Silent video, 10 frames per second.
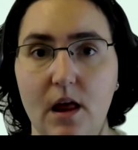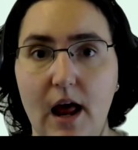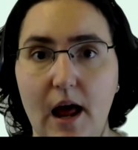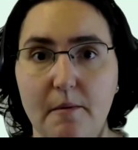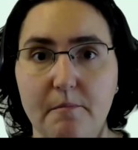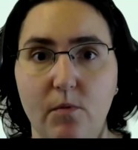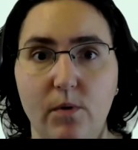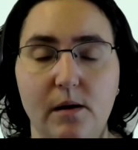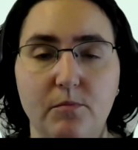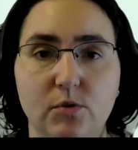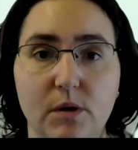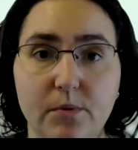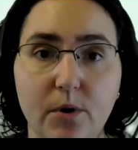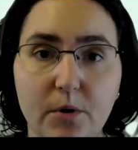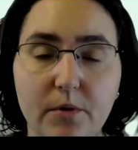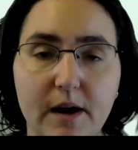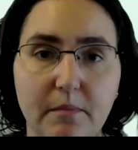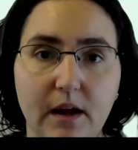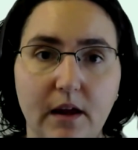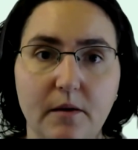But when I'm doing
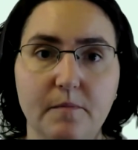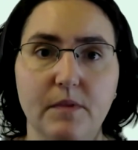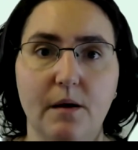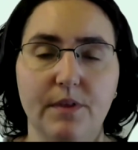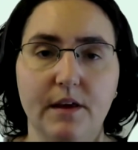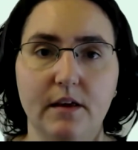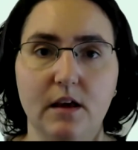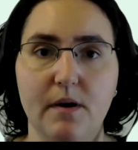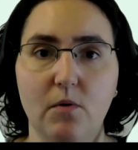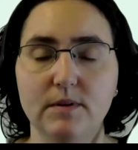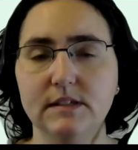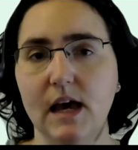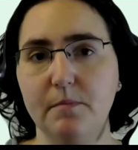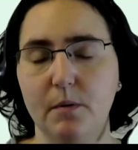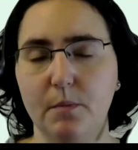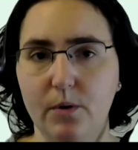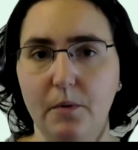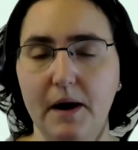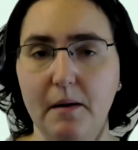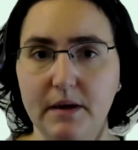programming, I'm thinking about what type of
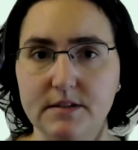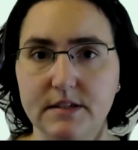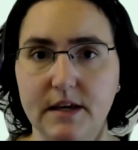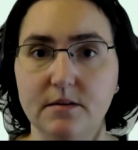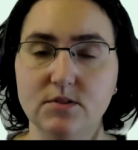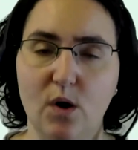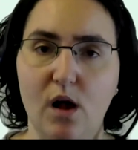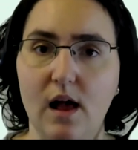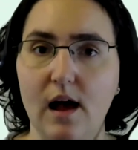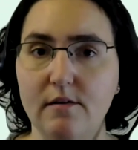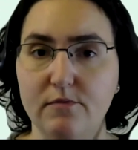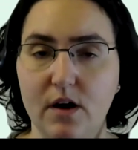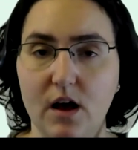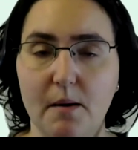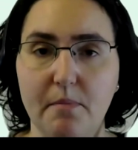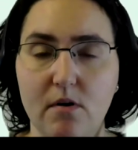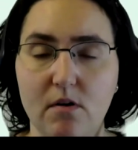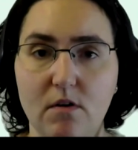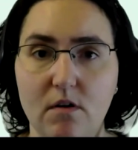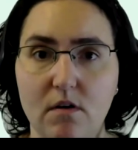program is it. So I'll have a
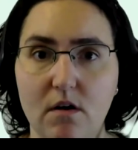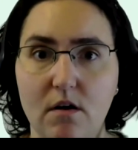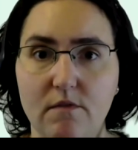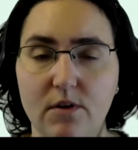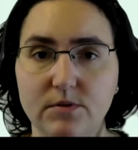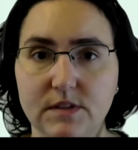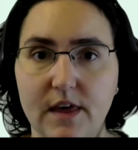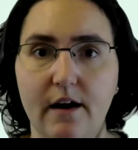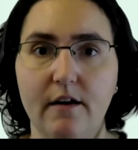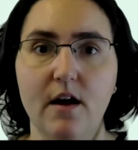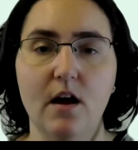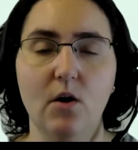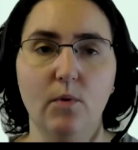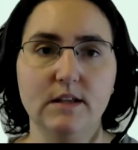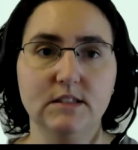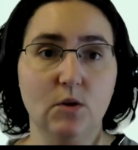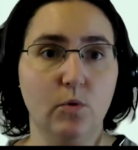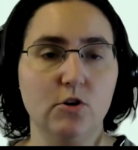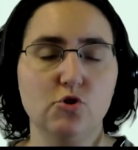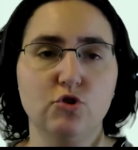couple of those there. When it's the
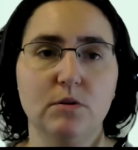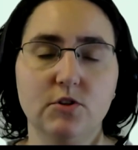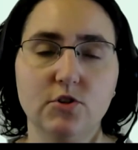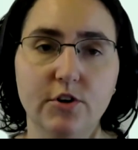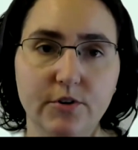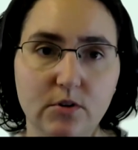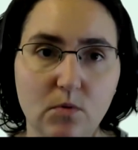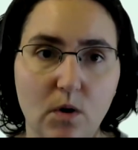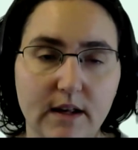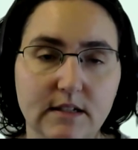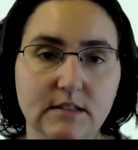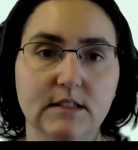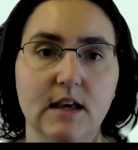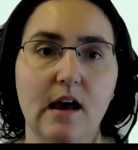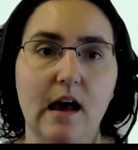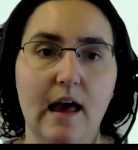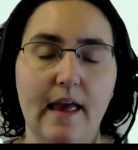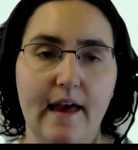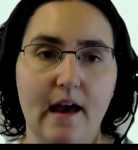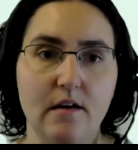workstream internal ones, I
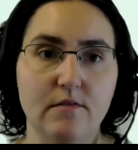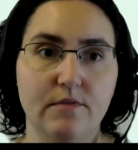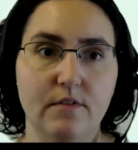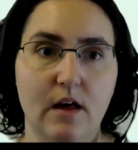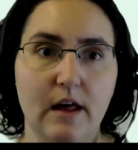have